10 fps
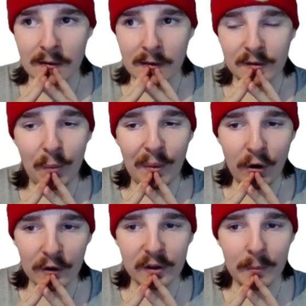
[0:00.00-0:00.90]
So we've
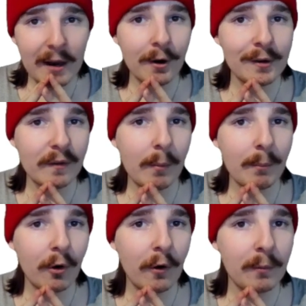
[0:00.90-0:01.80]
got some areas of
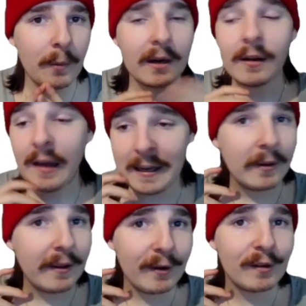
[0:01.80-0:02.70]
improvement.
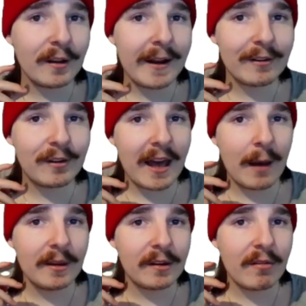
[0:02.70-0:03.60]
Liam Livingston has to
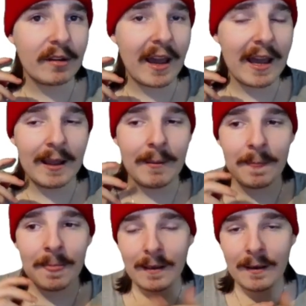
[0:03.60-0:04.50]
come into the team.